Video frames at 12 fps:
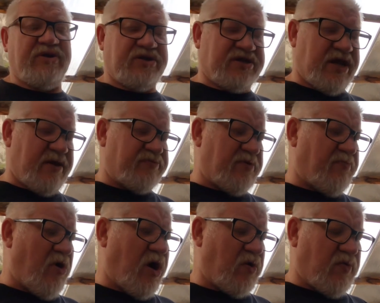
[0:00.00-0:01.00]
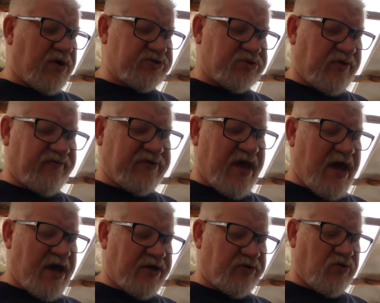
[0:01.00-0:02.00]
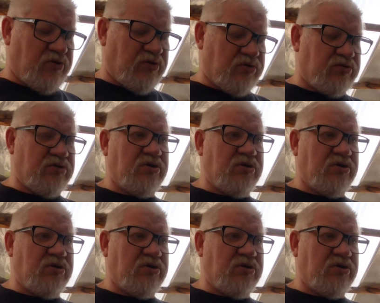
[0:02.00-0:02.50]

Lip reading: to keep the bike once I've done, or